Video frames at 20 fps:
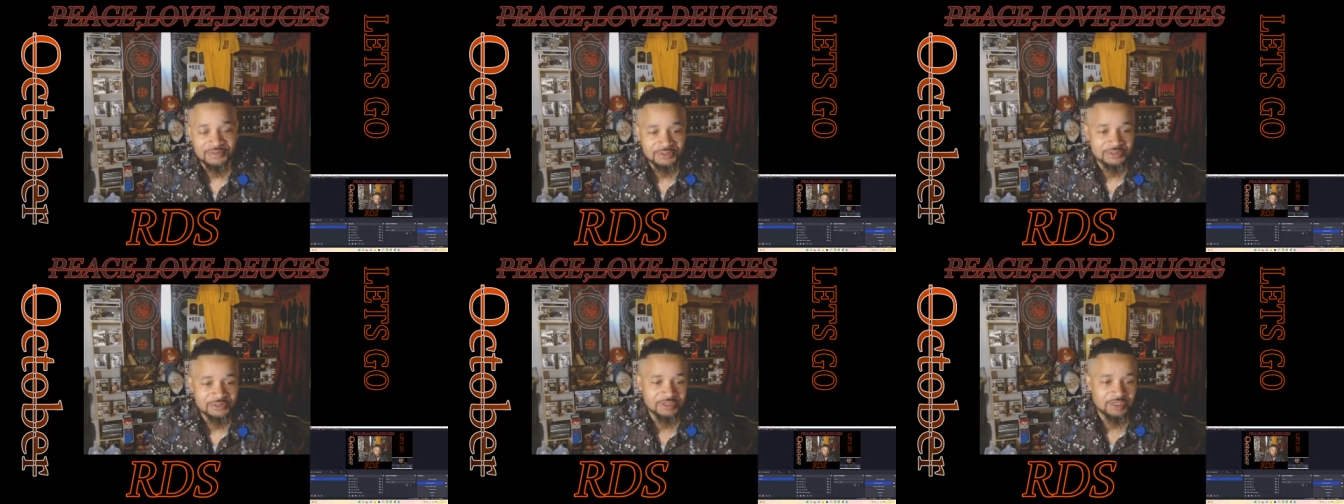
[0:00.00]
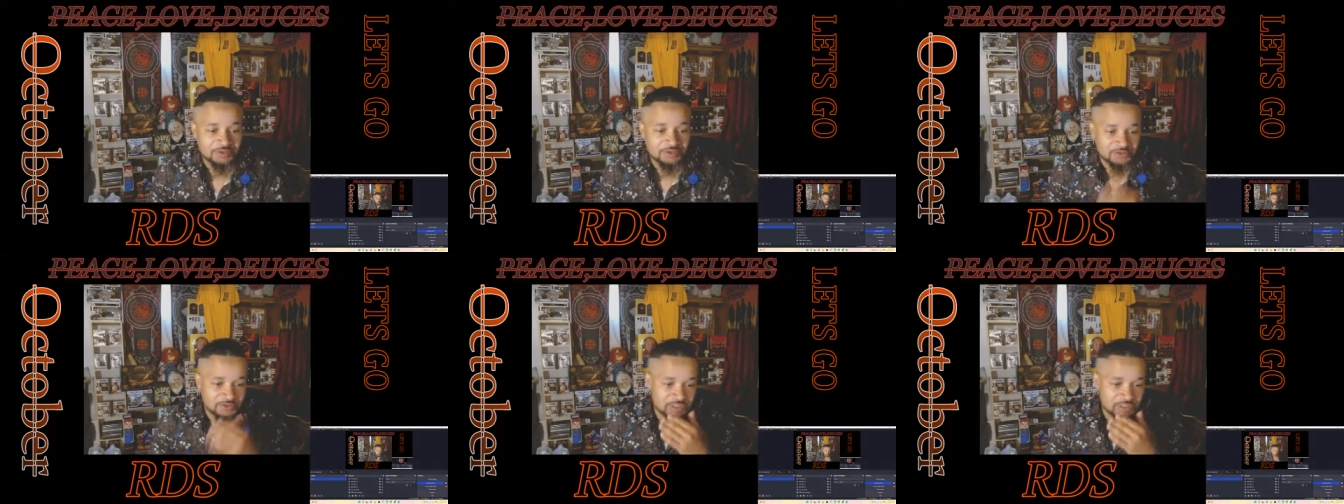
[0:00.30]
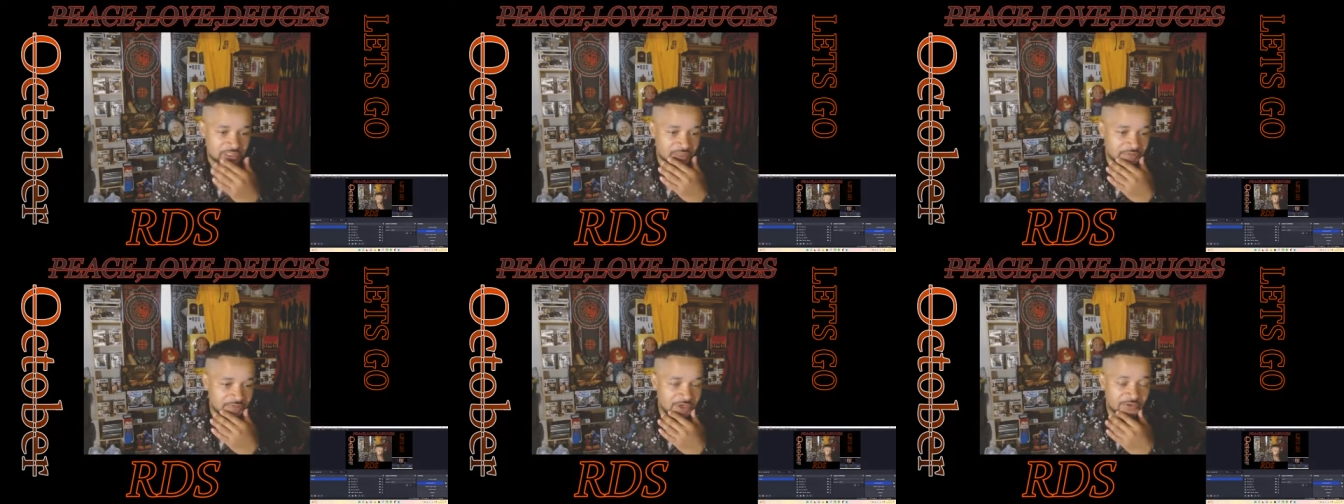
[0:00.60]
So that's
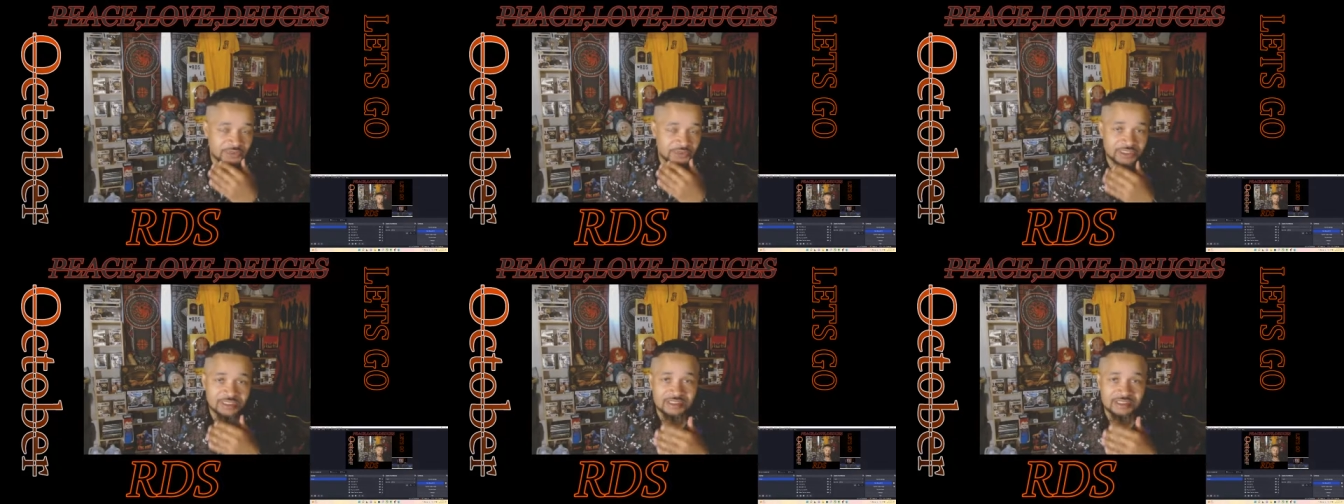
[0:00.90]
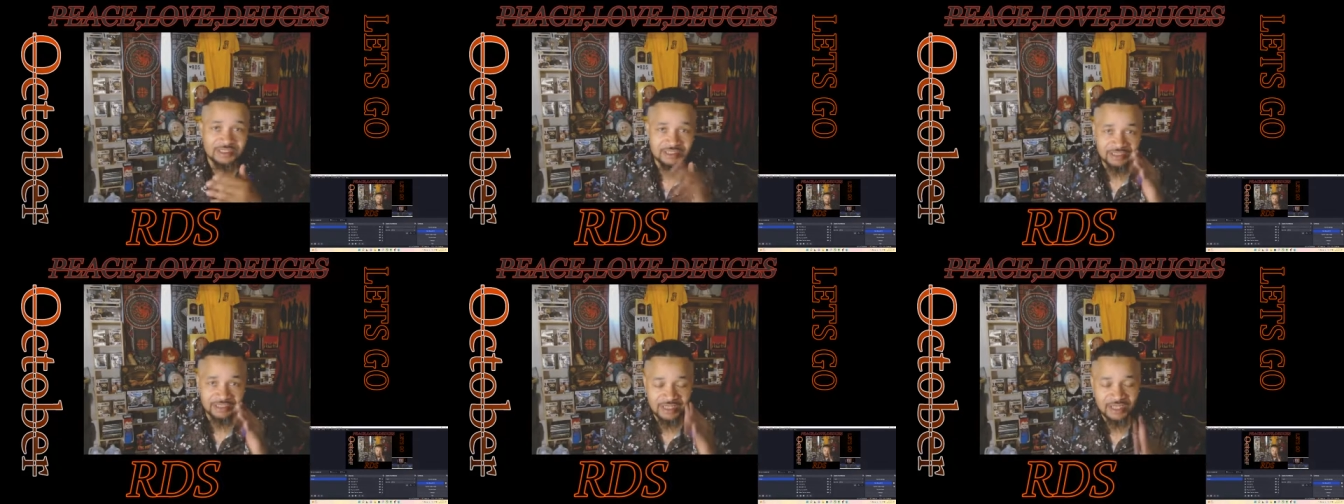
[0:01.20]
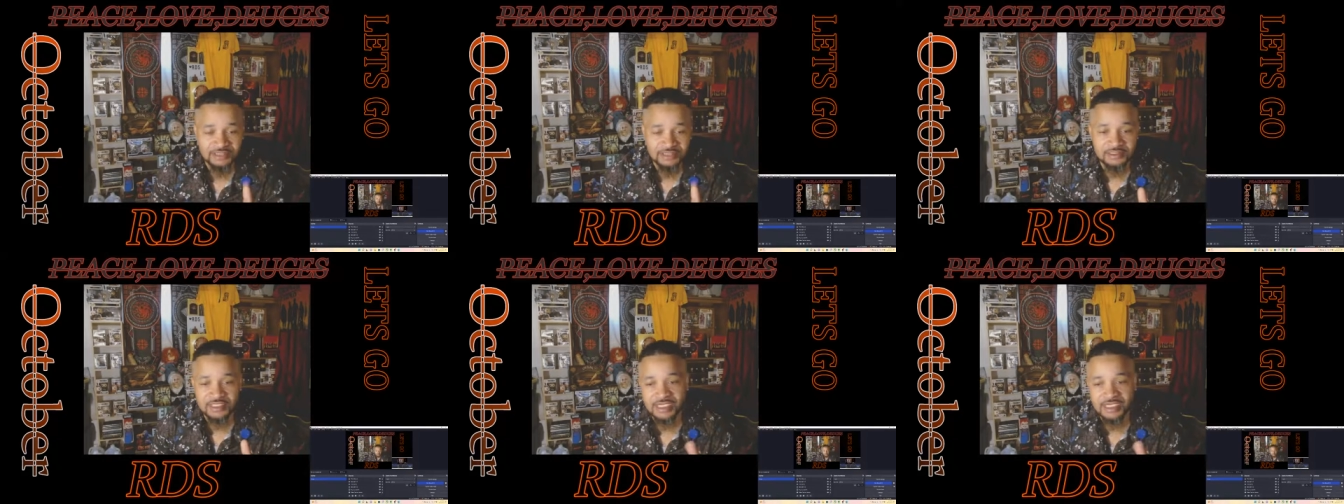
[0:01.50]
what's up. I really did
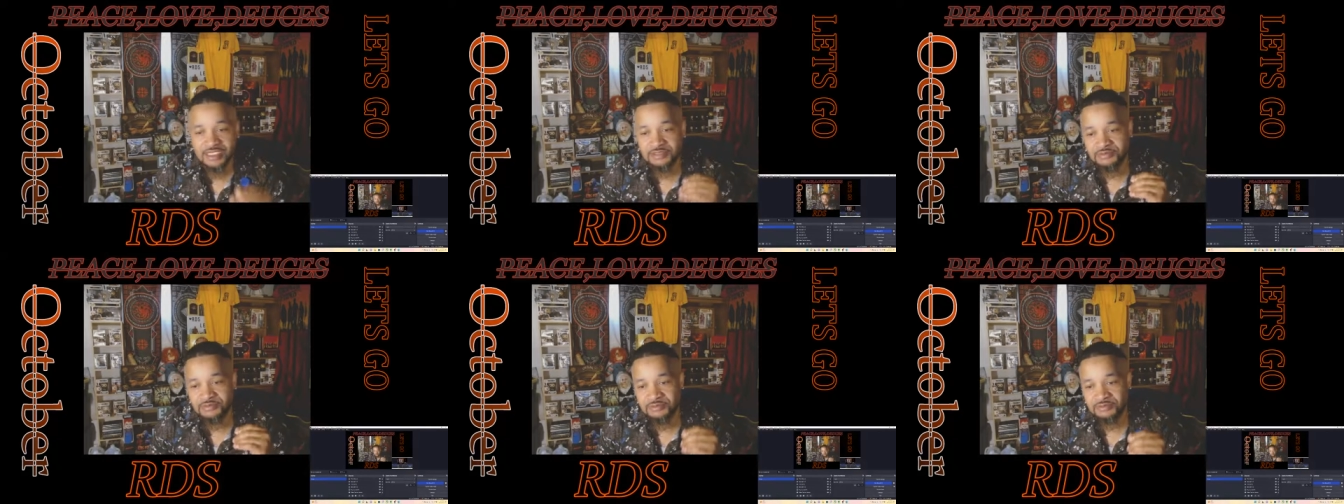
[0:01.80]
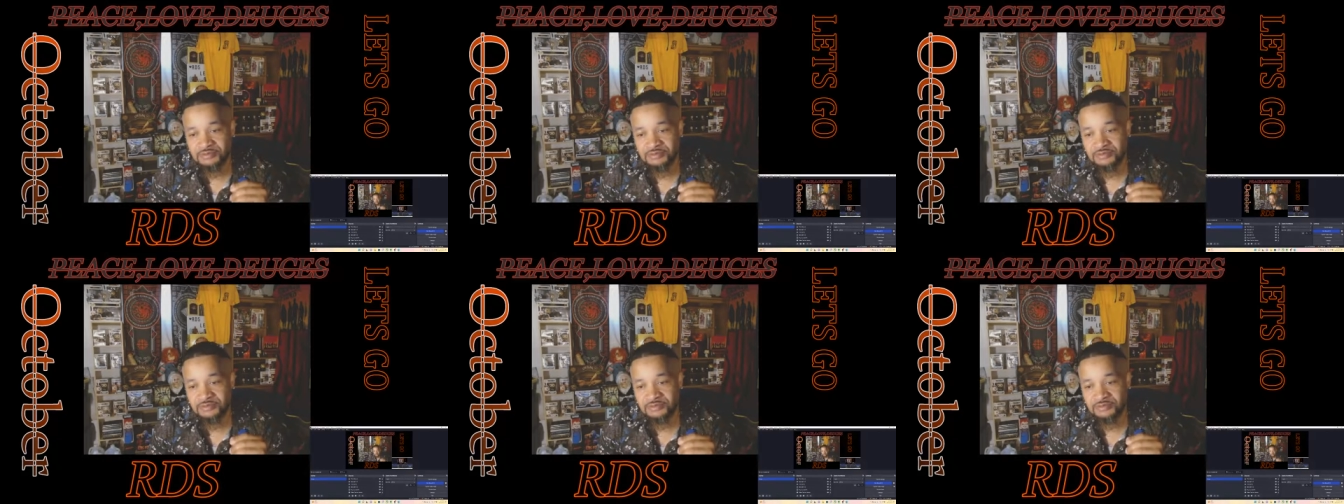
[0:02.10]
like that.